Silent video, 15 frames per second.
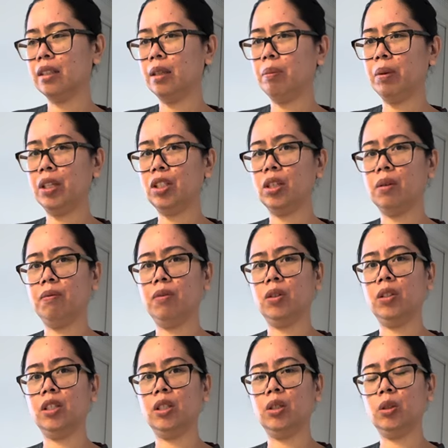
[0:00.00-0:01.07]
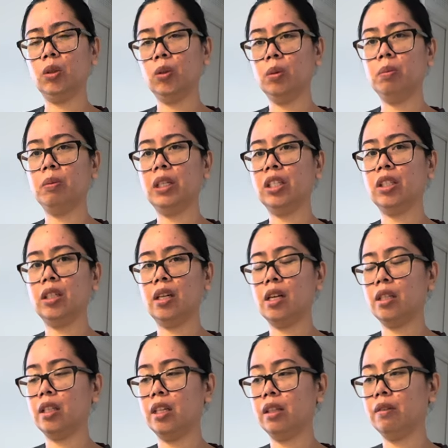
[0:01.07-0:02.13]
the patient for their two patient
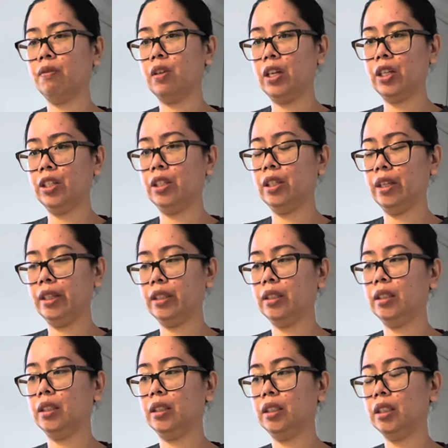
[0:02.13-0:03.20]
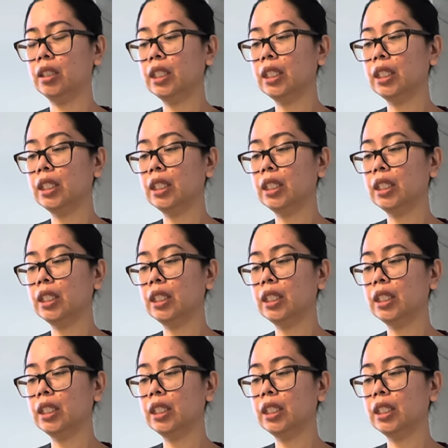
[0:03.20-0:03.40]
identifier, like their